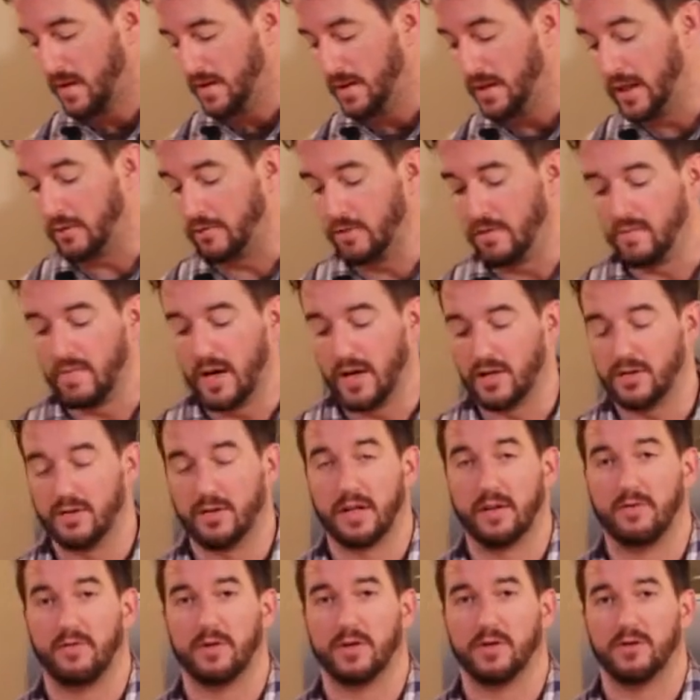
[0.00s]
liquid
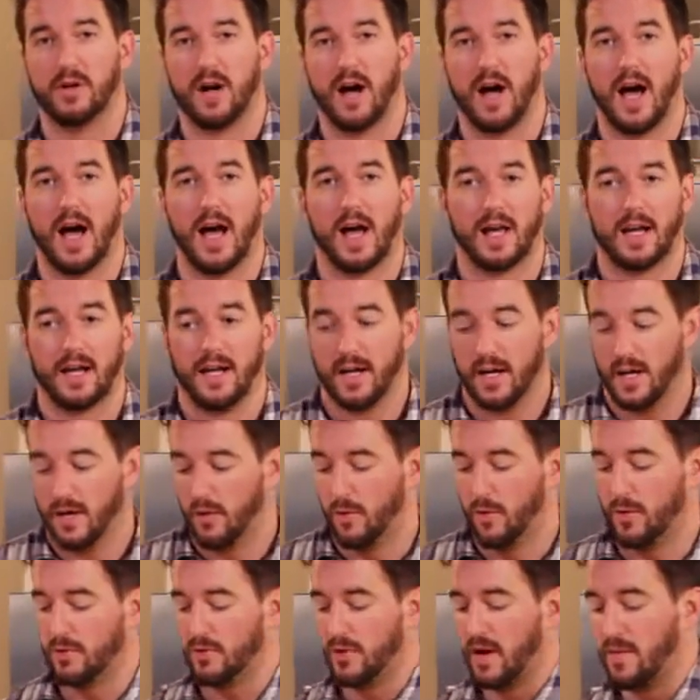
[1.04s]
measuring for dry
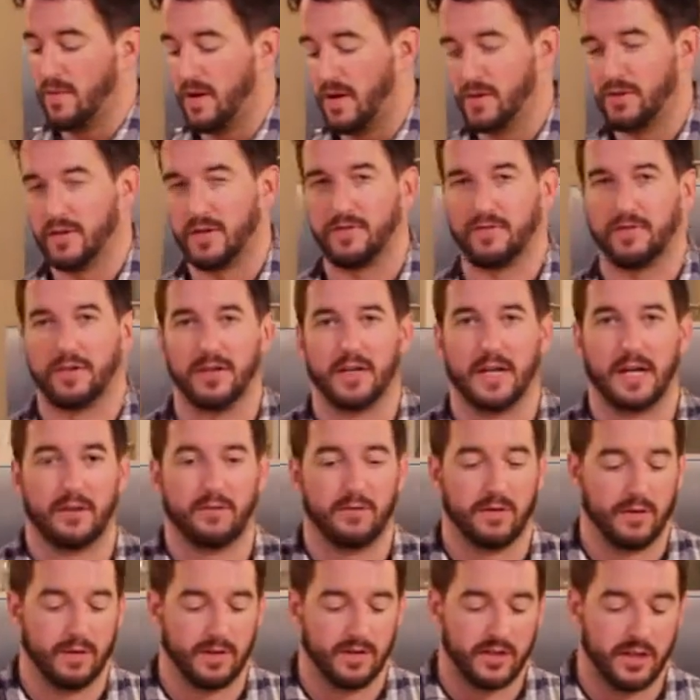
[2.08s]
or dry measuring for
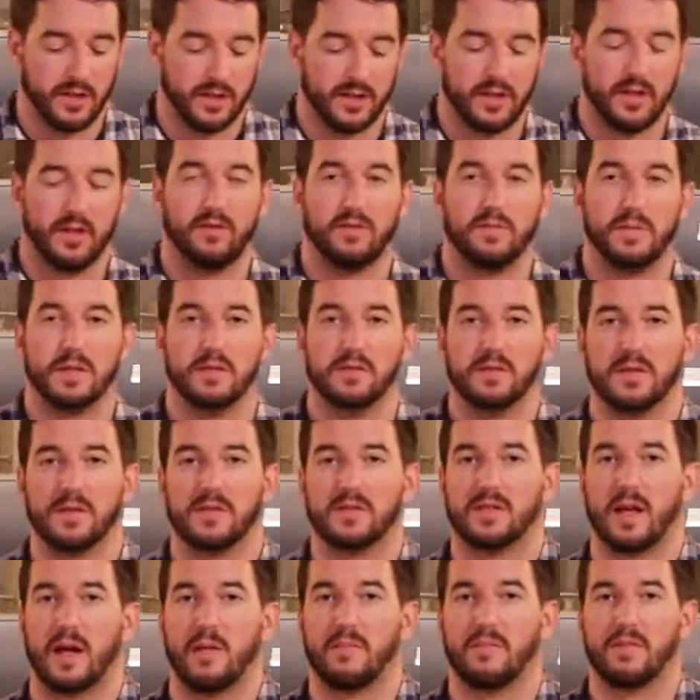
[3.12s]
liquid. Essentially, it would be doing the
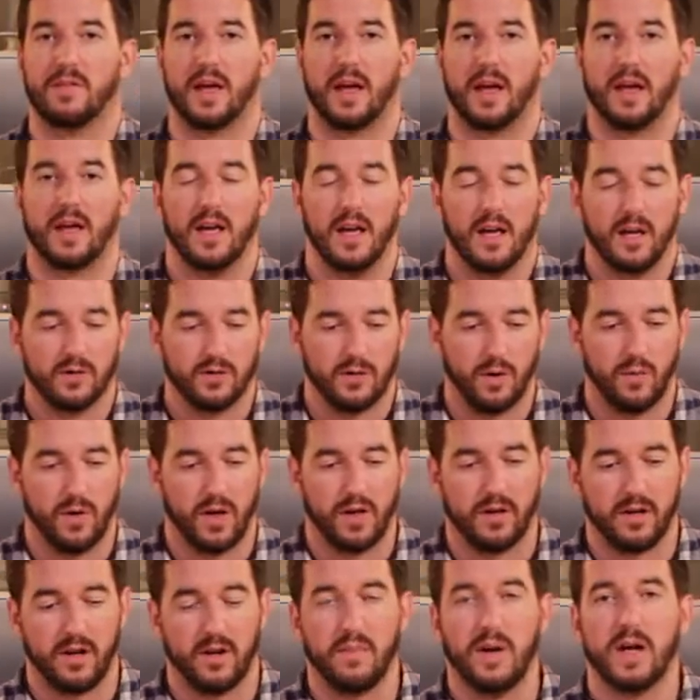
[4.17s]
same thing. So
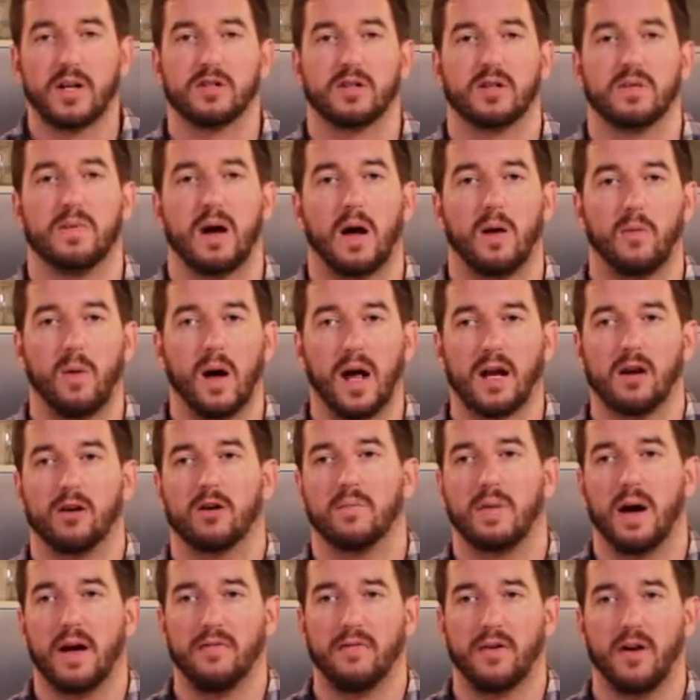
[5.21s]
whether you're measuring by weight or
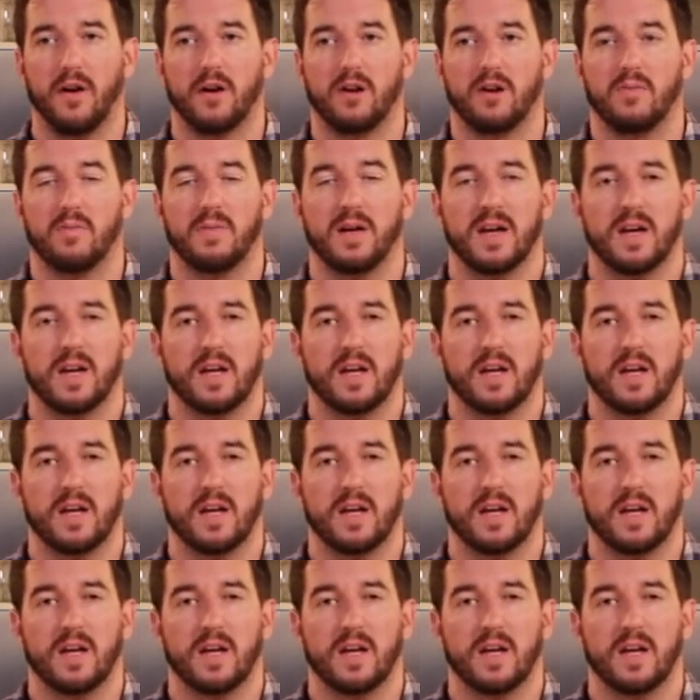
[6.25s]
by volume,